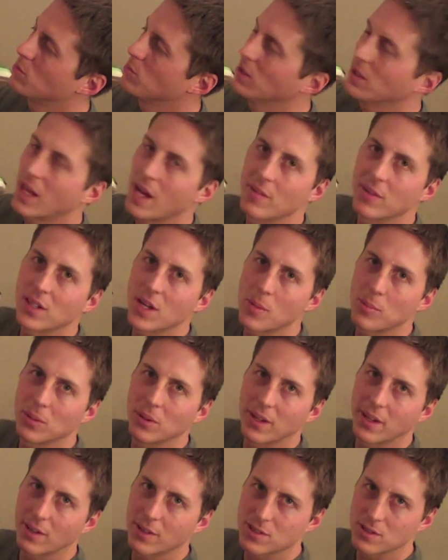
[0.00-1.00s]
will have a couple
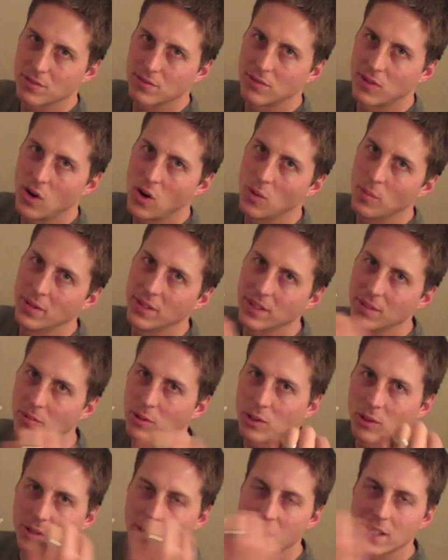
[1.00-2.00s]
layers of foam and it
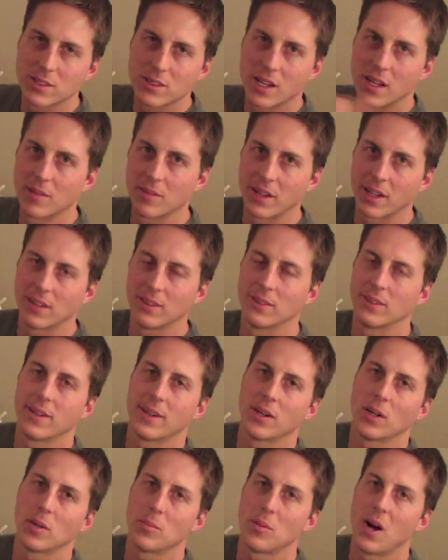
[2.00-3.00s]
creates kind of like a little
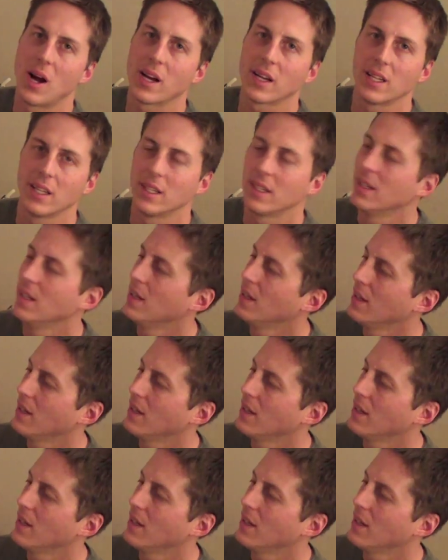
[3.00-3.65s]
air pocket,